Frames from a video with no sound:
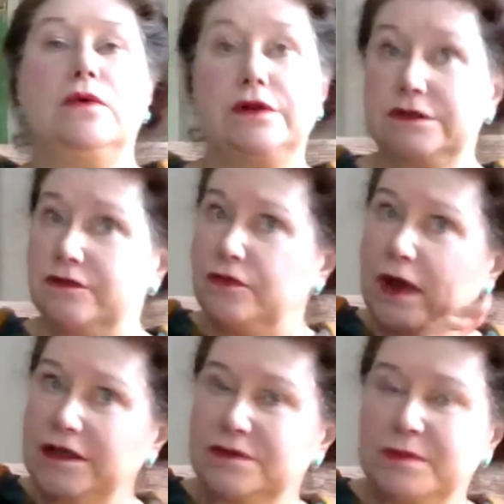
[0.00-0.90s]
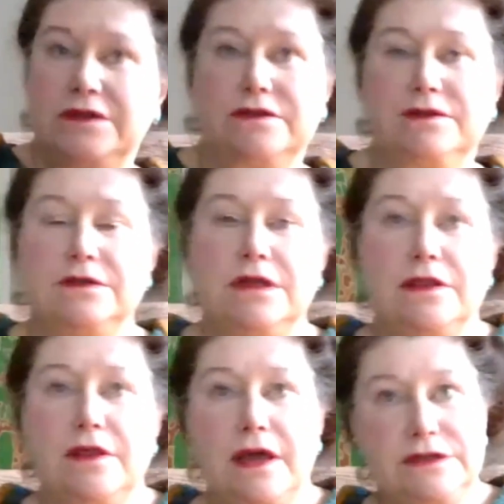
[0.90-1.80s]
Whereas if Westminster
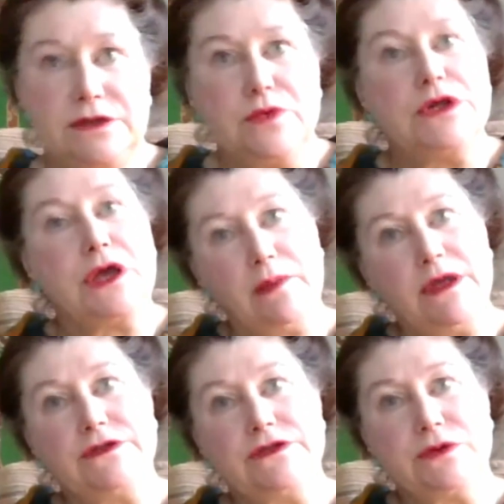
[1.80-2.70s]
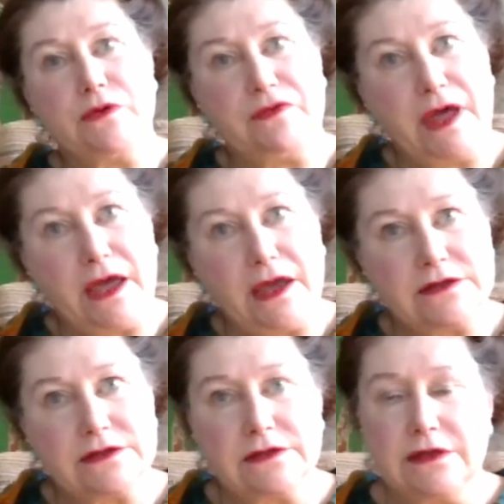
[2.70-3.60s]
did that, it would come into
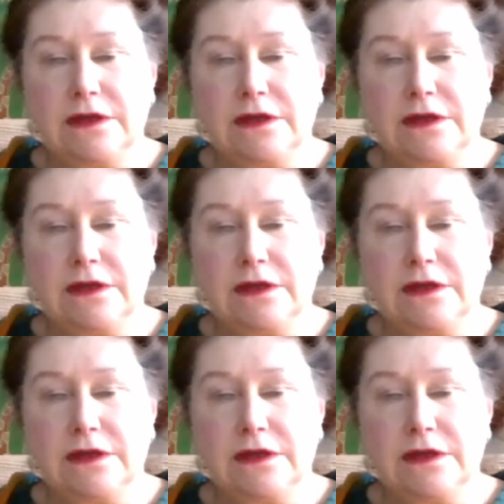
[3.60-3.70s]
effect